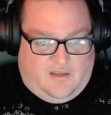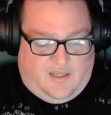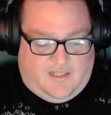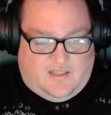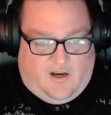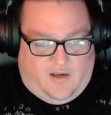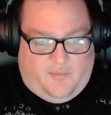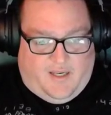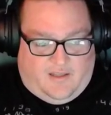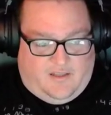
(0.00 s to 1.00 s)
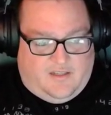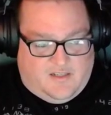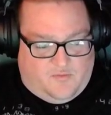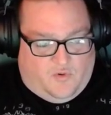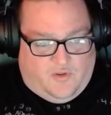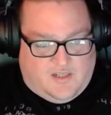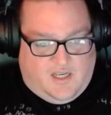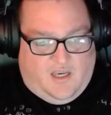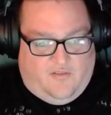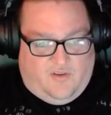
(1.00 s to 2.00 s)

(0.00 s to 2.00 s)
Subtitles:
it automatically doesn't roll the save.